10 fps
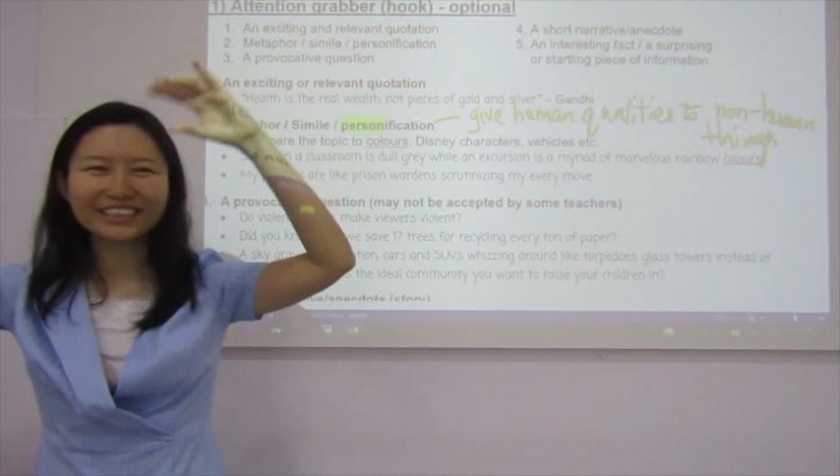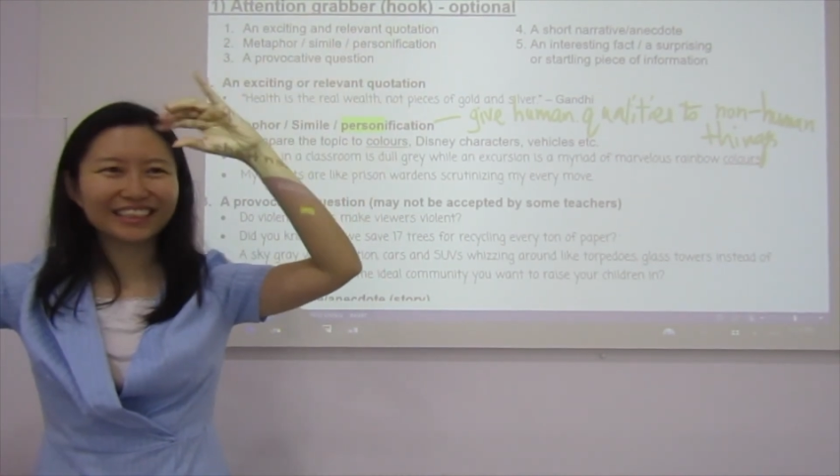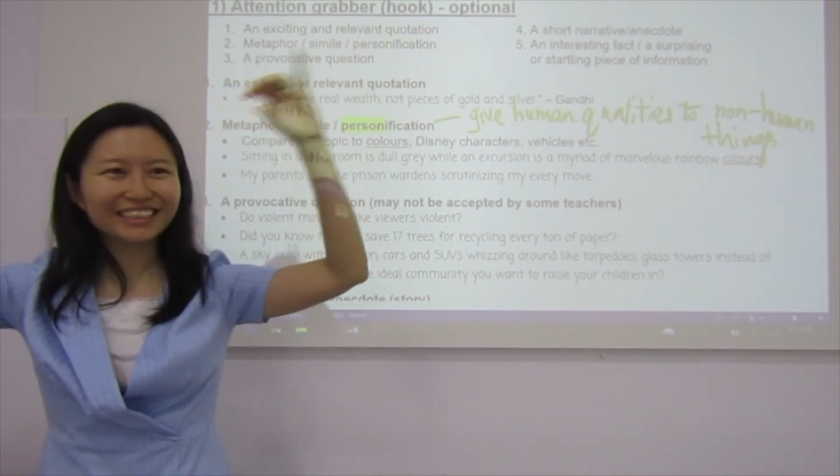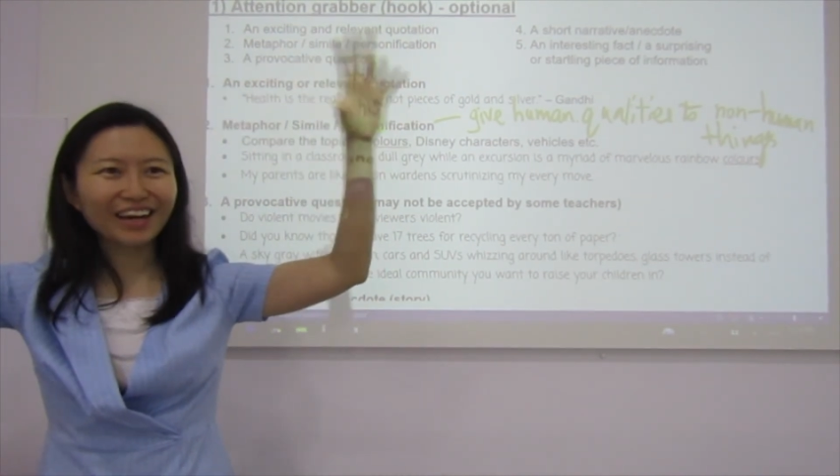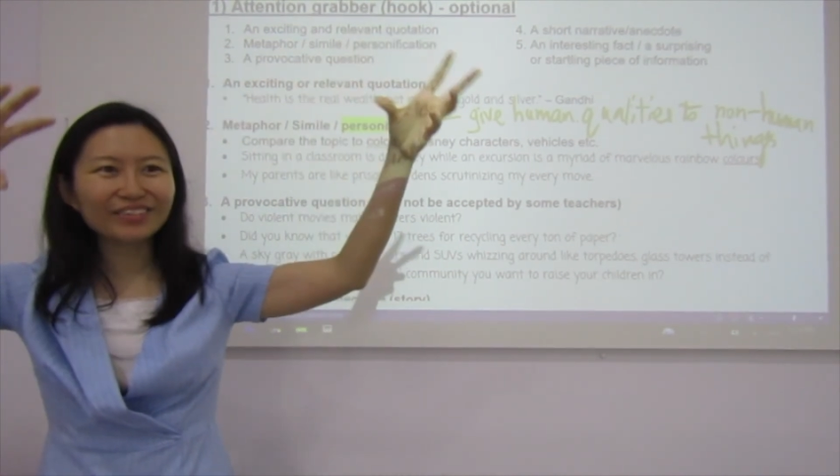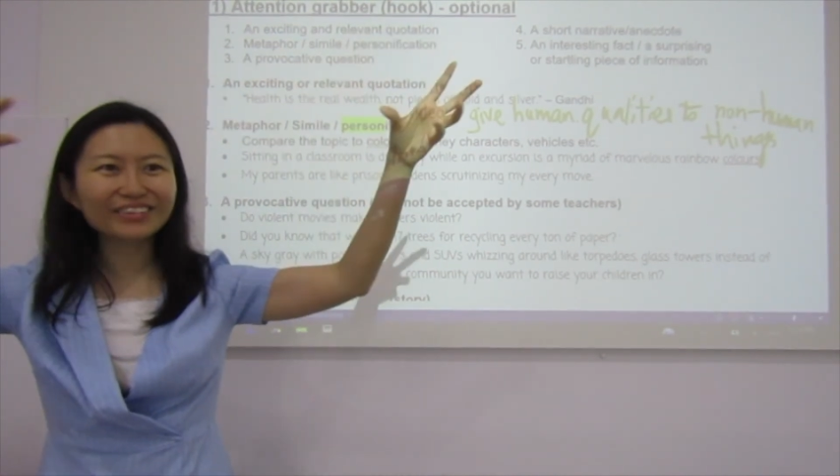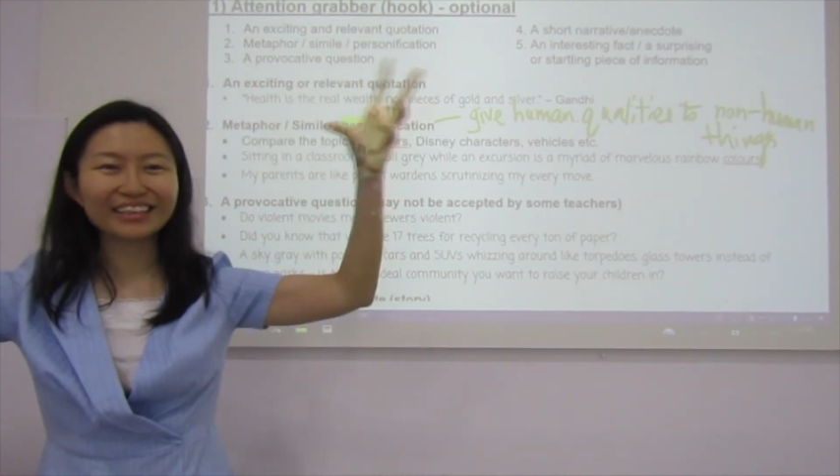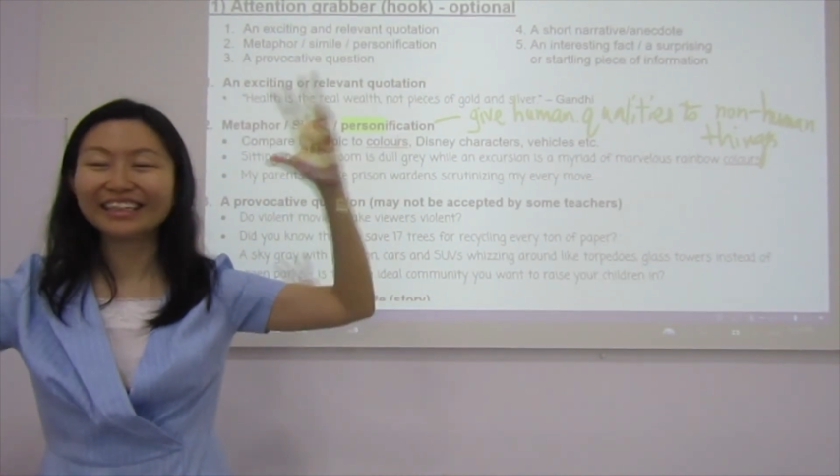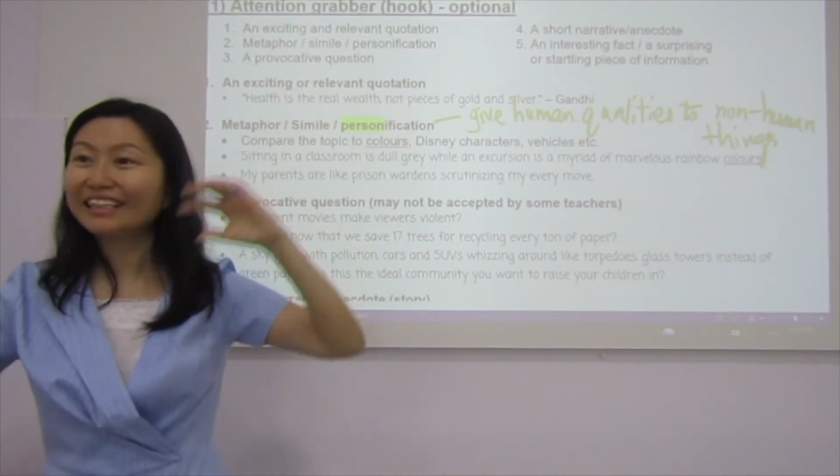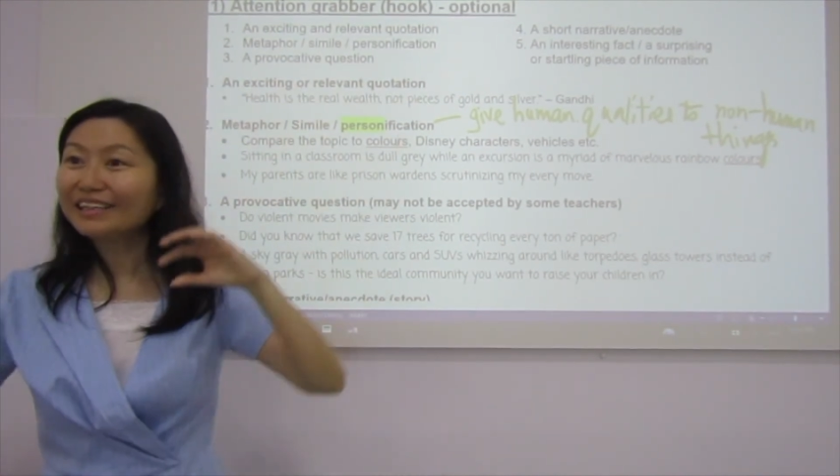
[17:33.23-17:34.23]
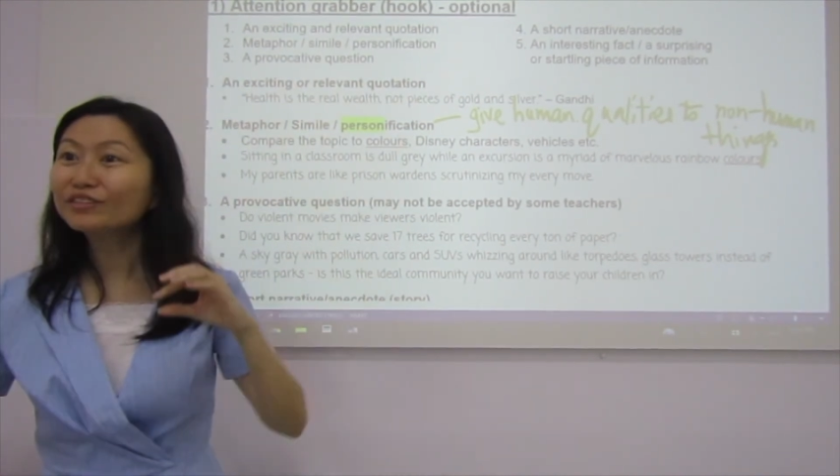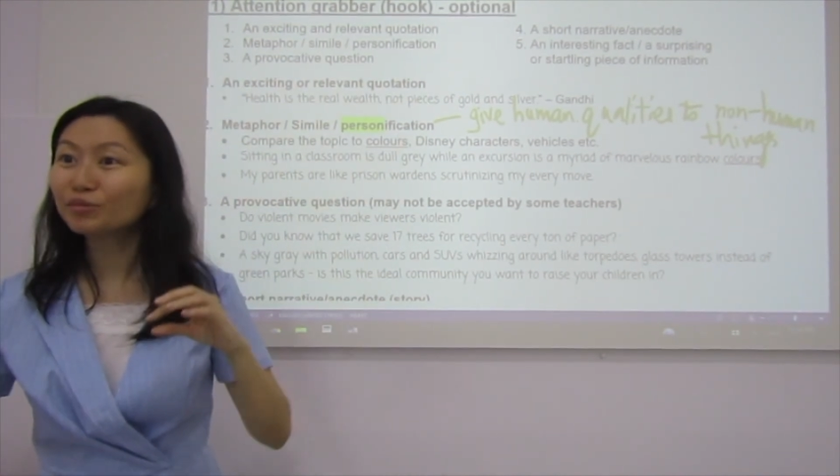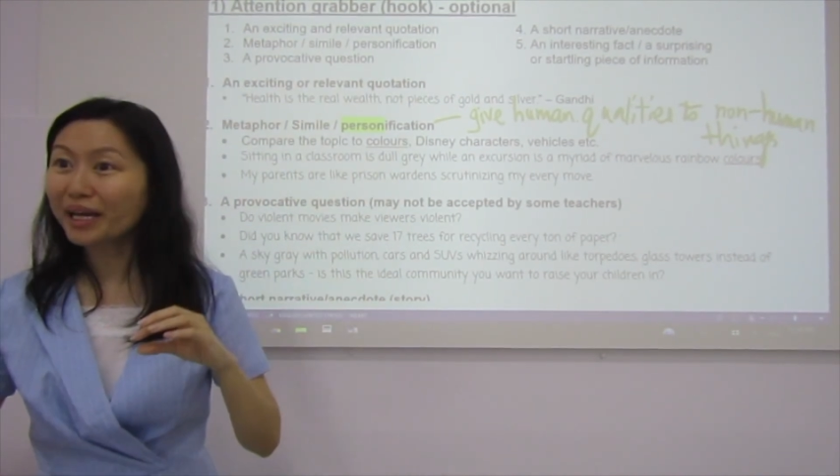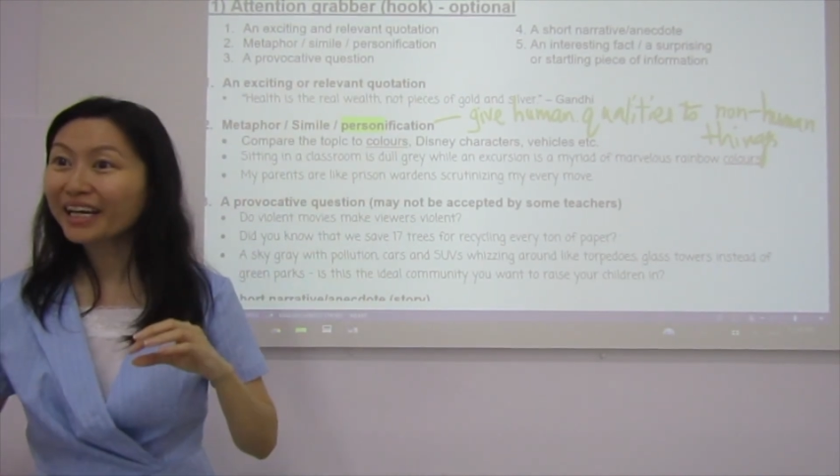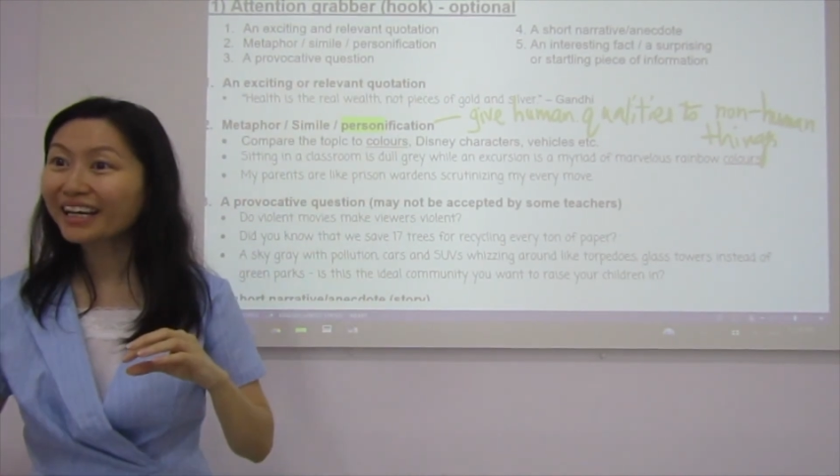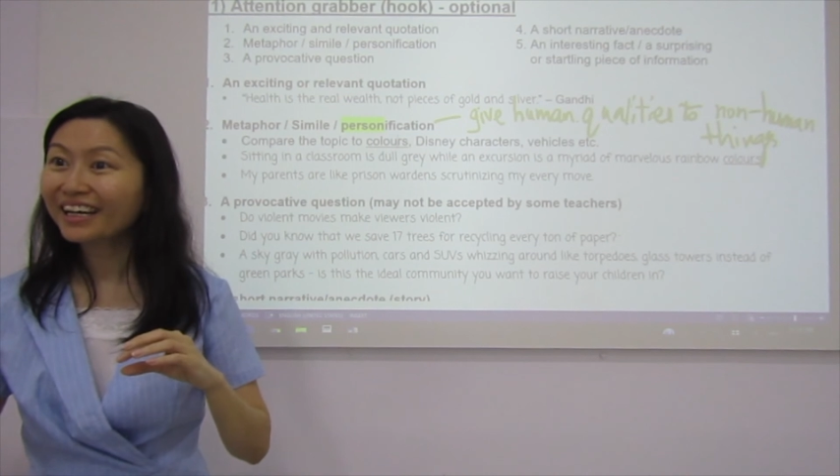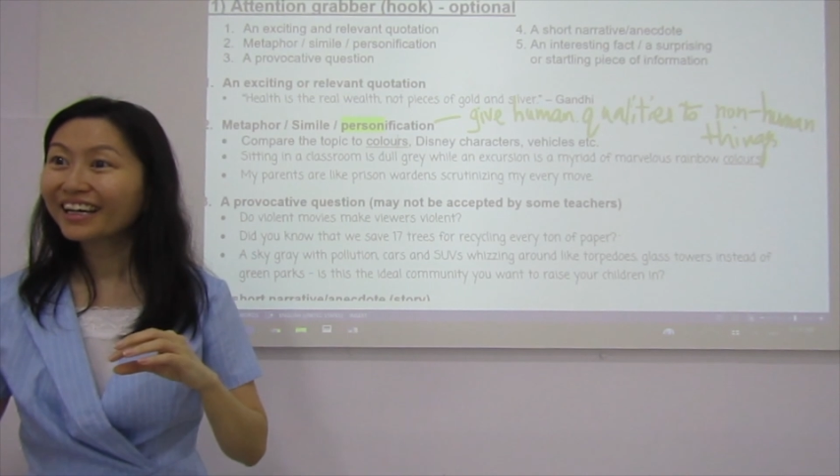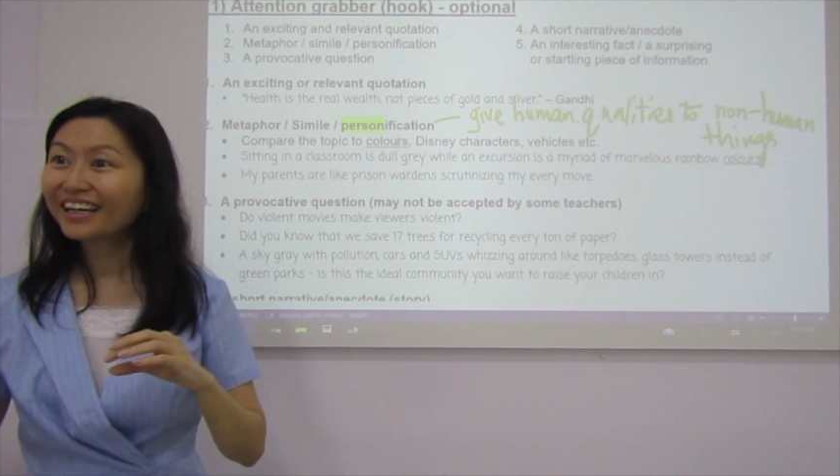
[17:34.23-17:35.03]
the sound that the leaves make?